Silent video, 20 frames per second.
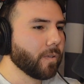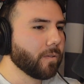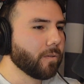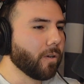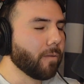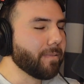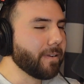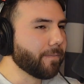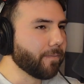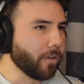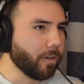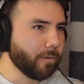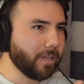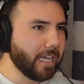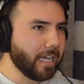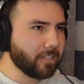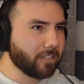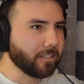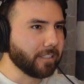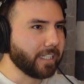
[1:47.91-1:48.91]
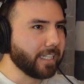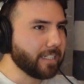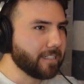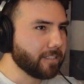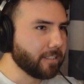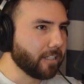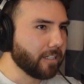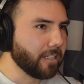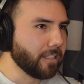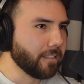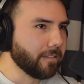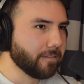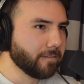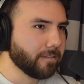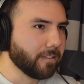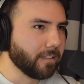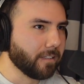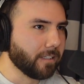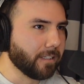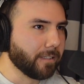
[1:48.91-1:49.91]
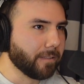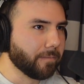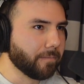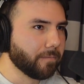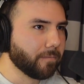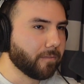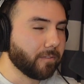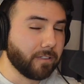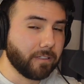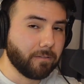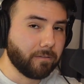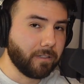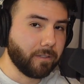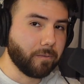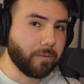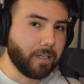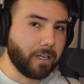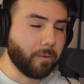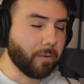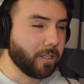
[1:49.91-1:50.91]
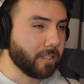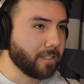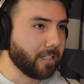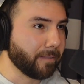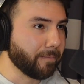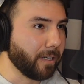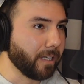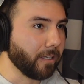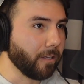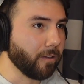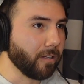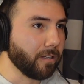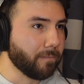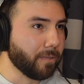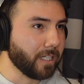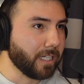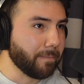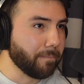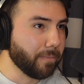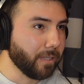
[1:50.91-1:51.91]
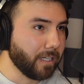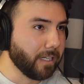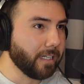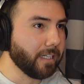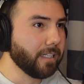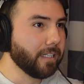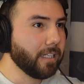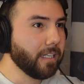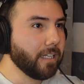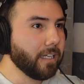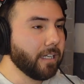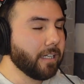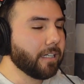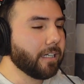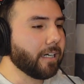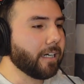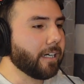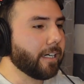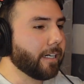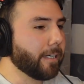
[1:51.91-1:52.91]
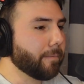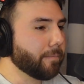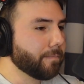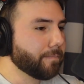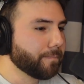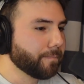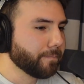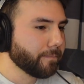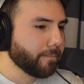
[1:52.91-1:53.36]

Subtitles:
Well, before we actually get started, I want to talk about Lola Bunny, but Home